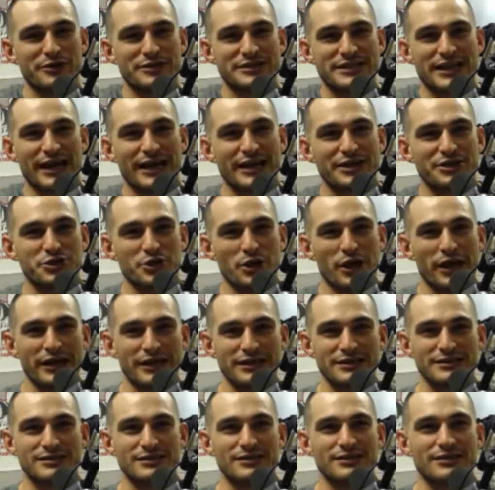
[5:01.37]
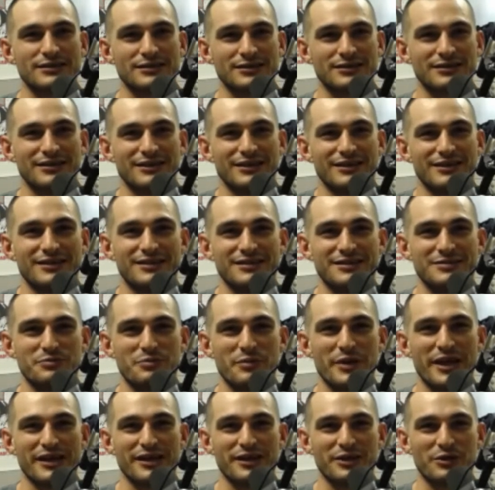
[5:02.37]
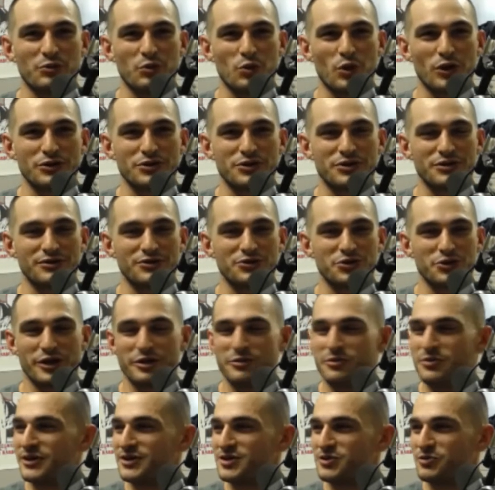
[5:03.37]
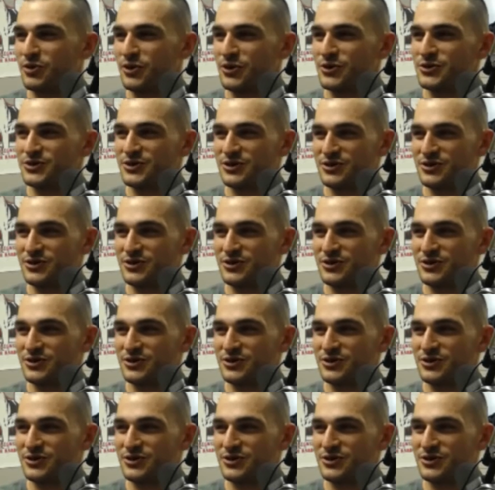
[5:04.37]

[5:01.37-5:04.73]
I'd rather die trying to make it in one trip as